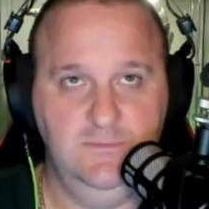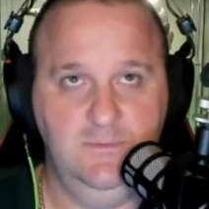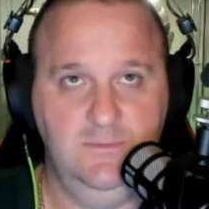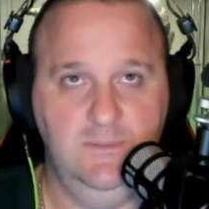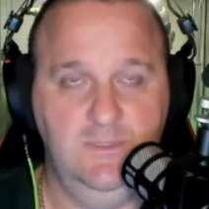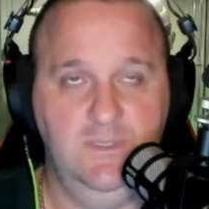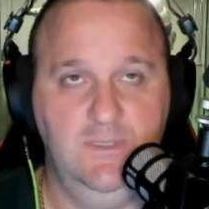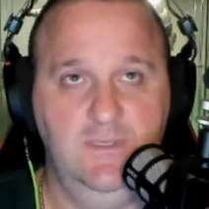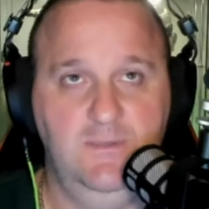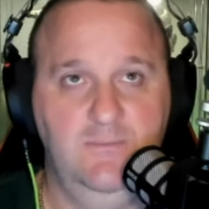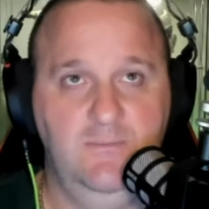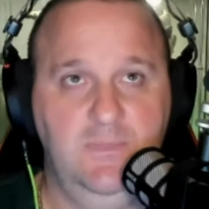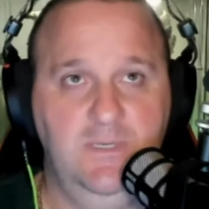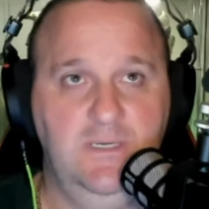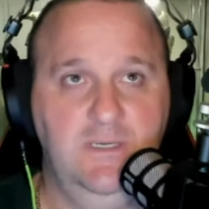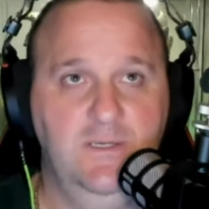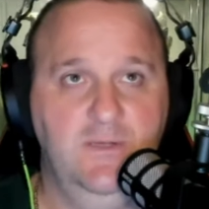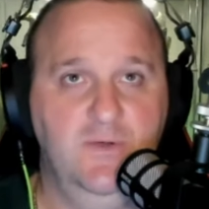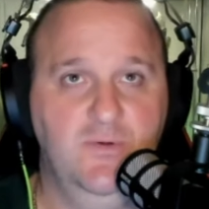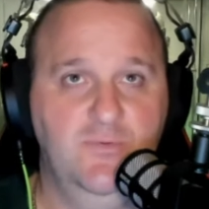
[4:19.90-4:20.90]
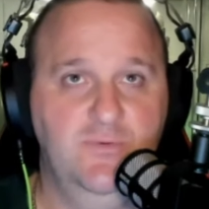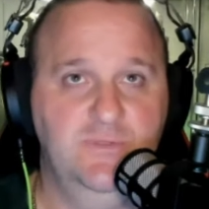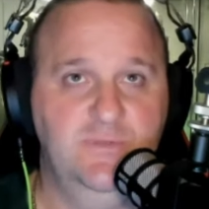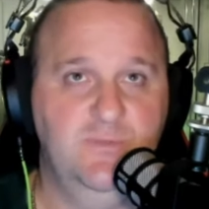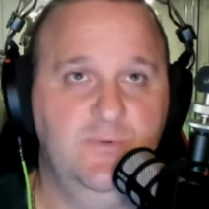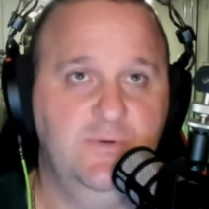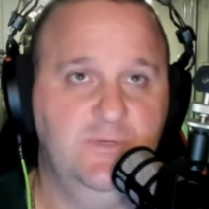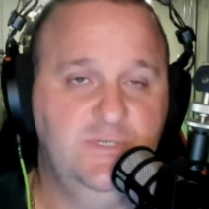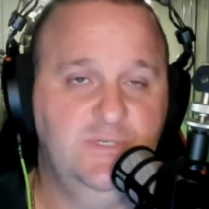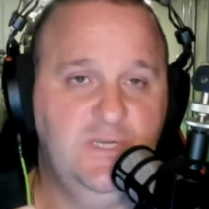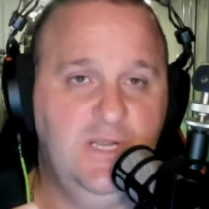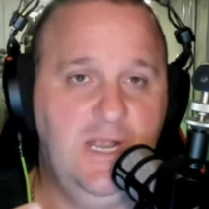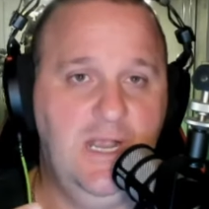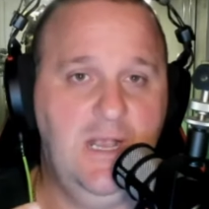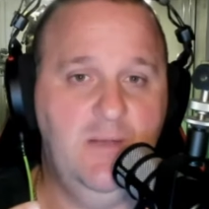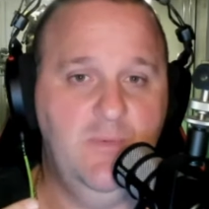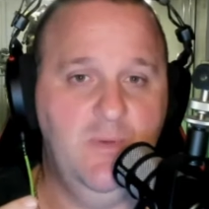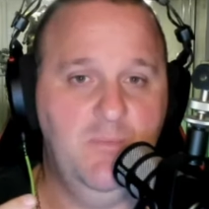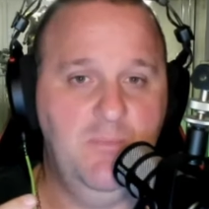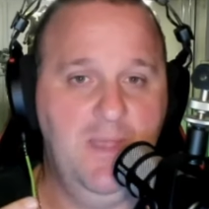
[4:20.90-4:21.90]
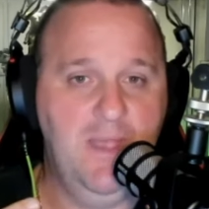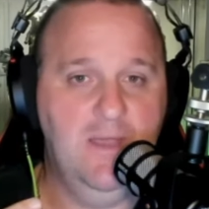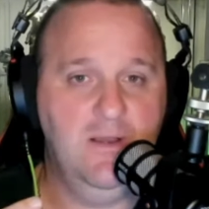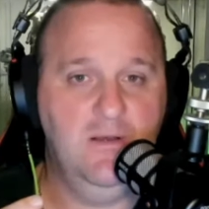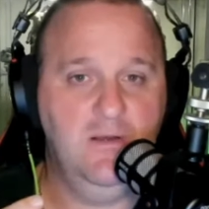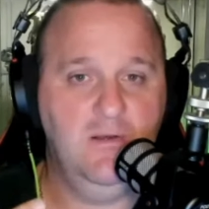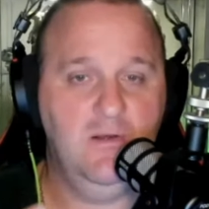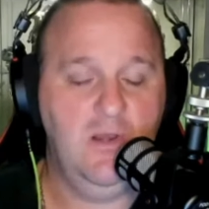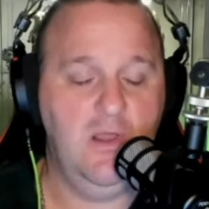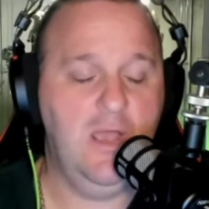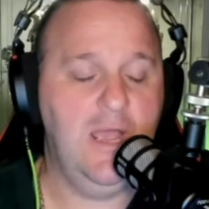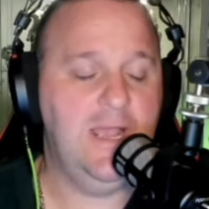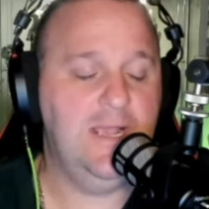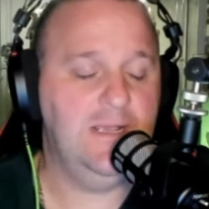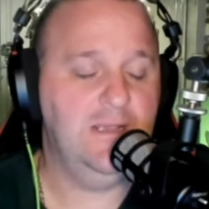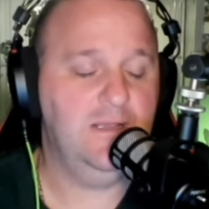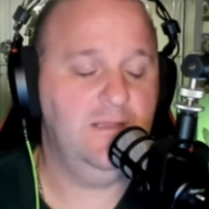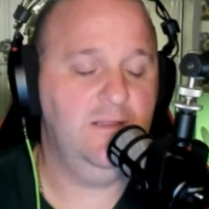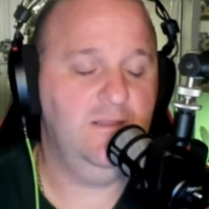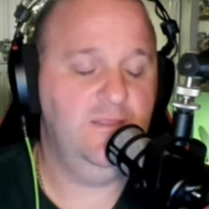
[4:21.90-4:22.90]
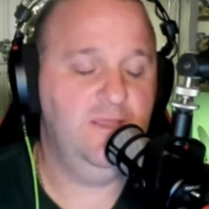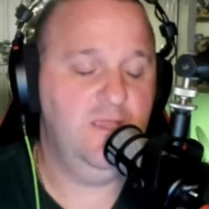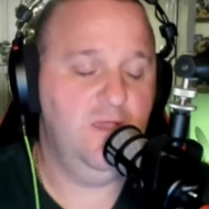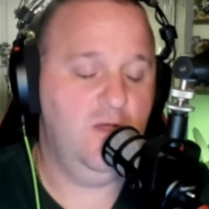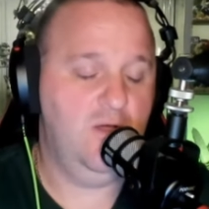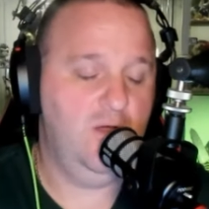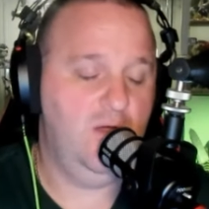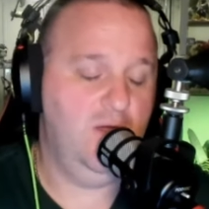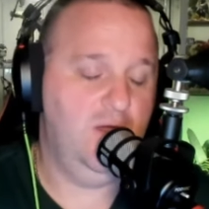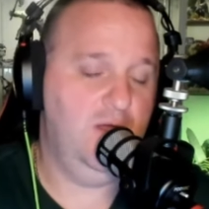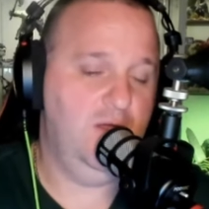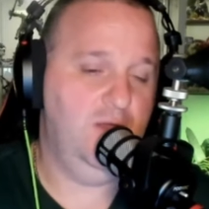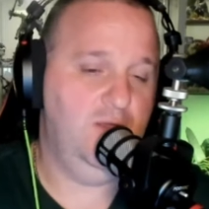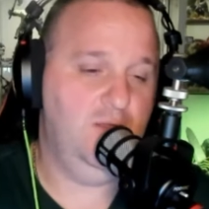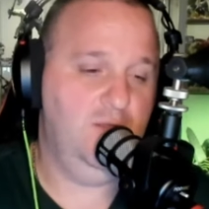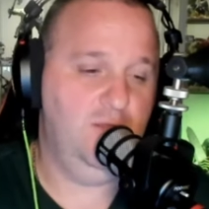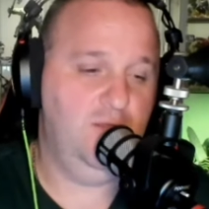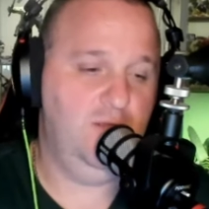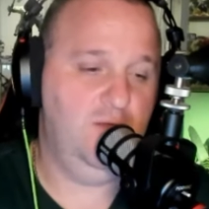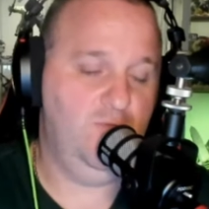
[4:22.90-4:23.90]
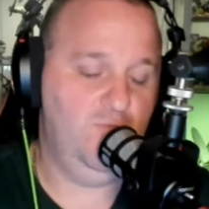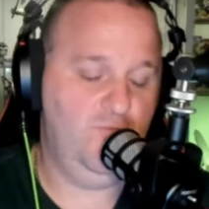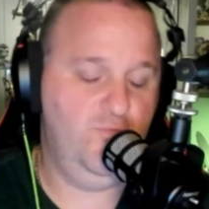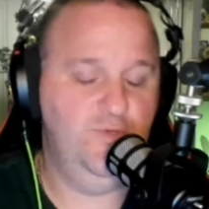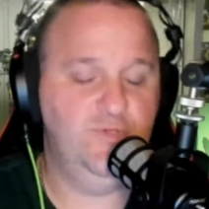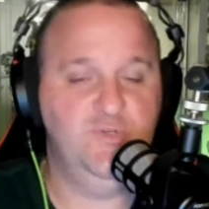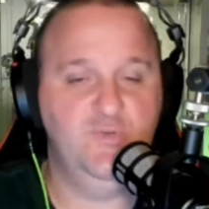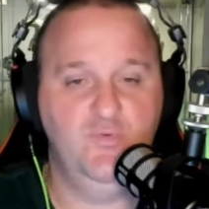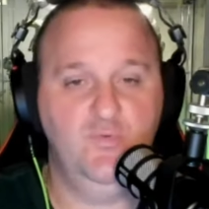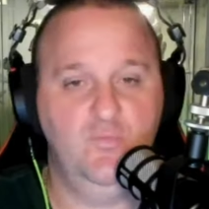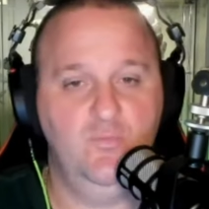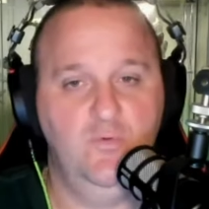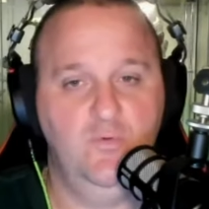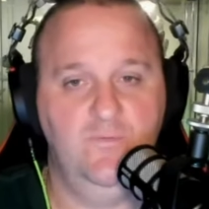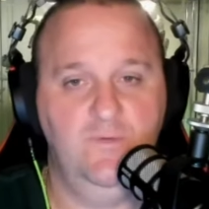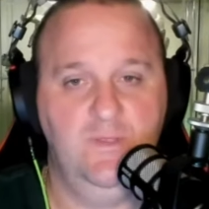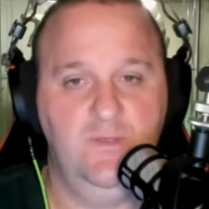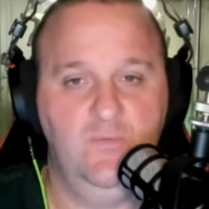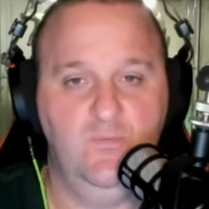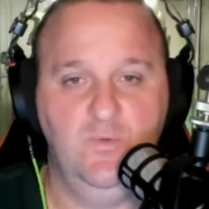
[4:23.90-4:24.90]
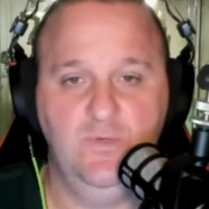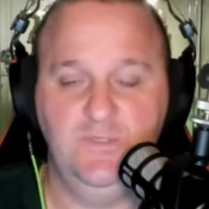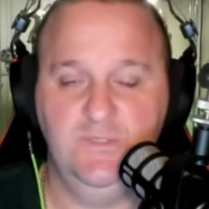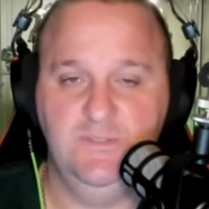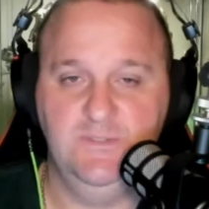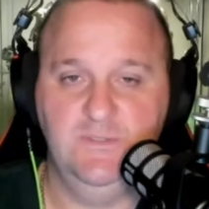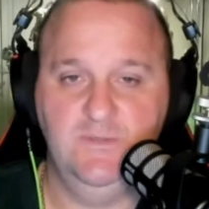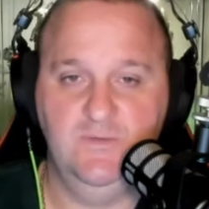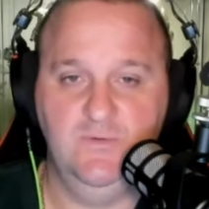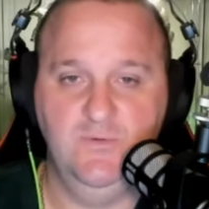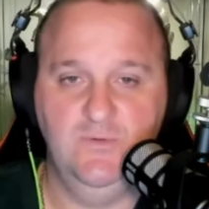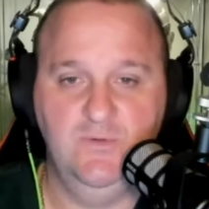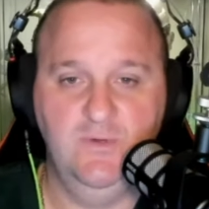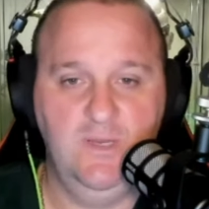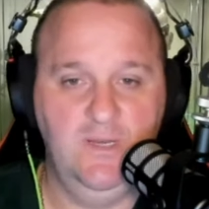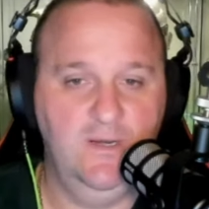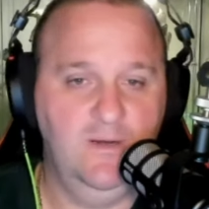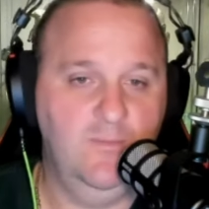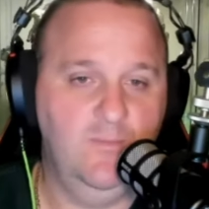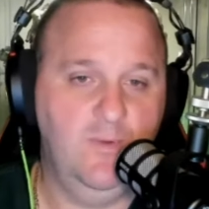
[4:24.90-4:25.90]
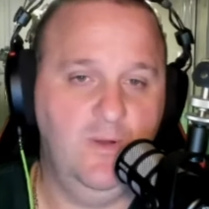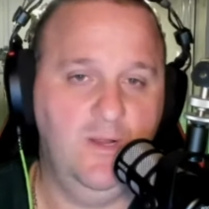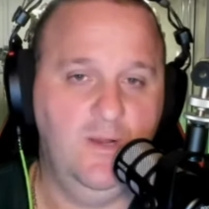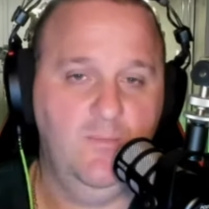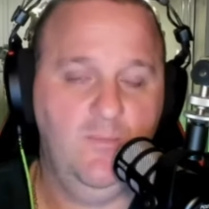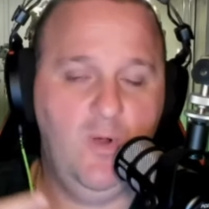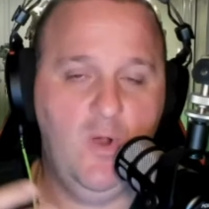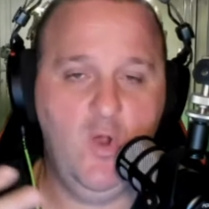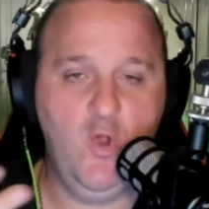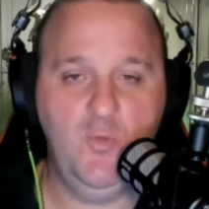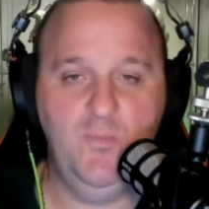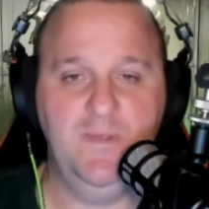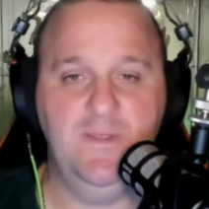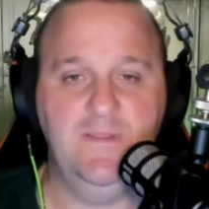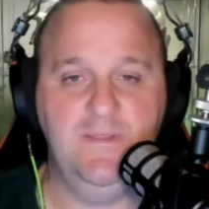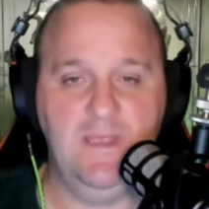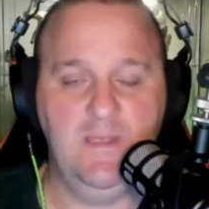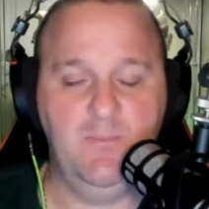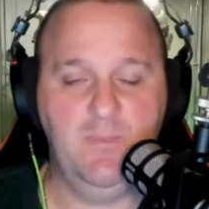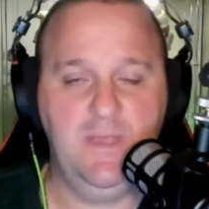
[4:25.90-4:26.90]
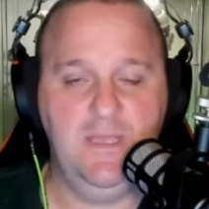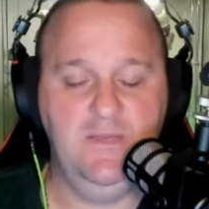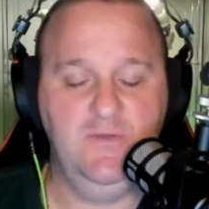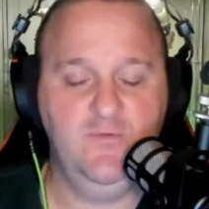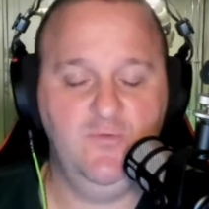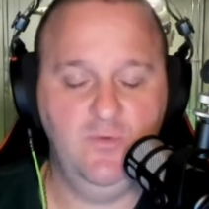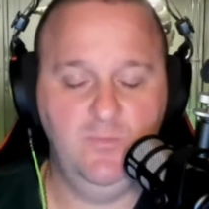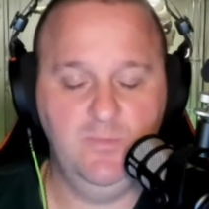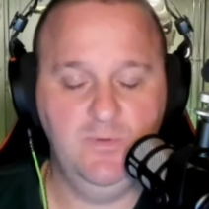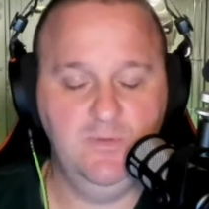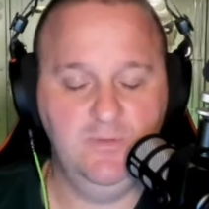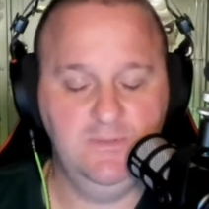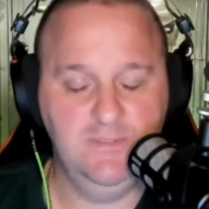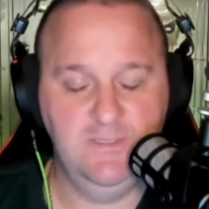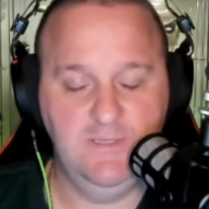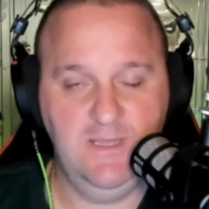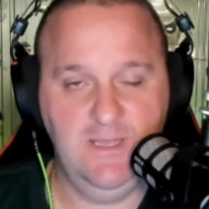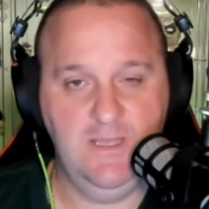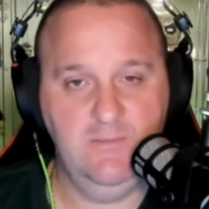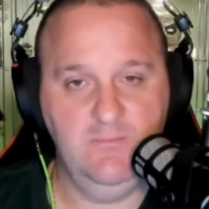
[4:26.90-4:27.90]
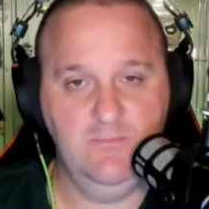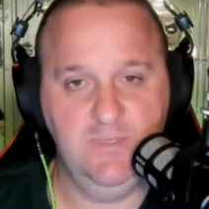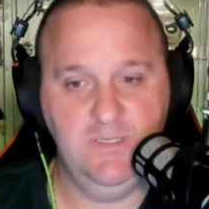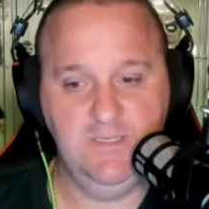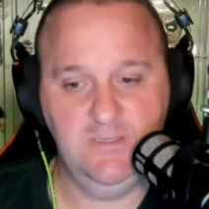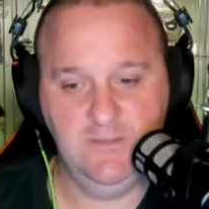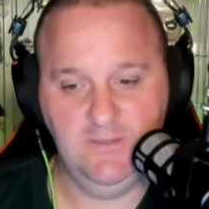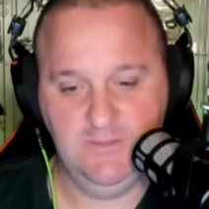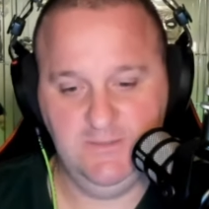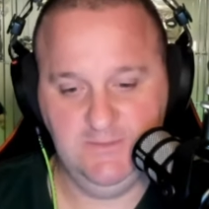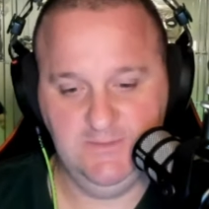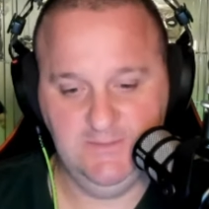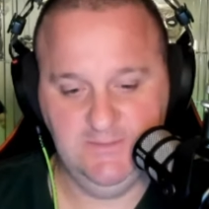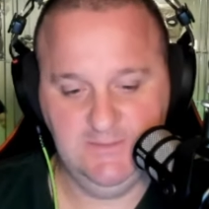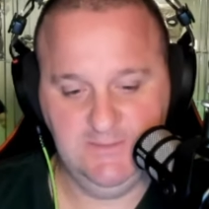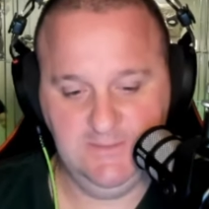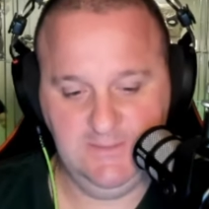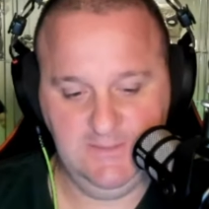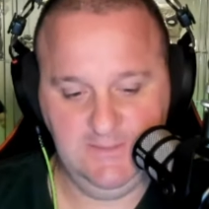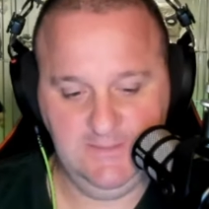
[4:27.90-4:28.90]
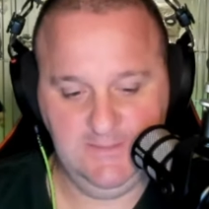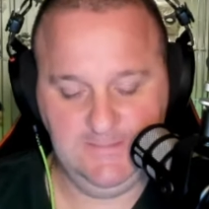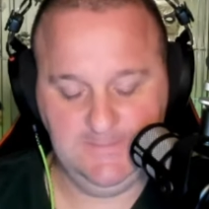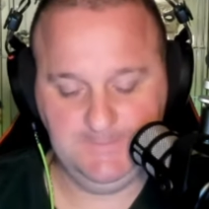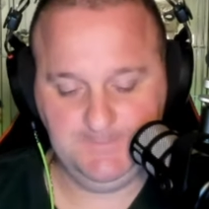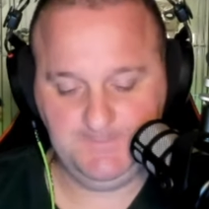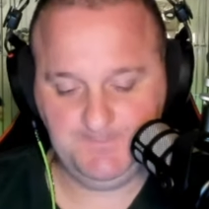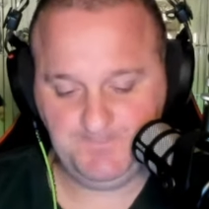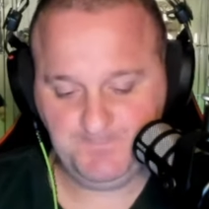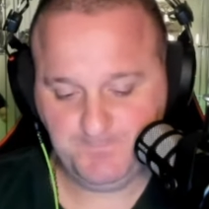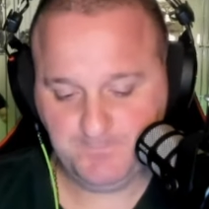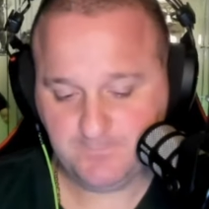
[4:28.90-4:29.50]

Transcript: Um, charisma and charm about it, like the original movie, which is good. And I'm hoping they pay tribute to that because um,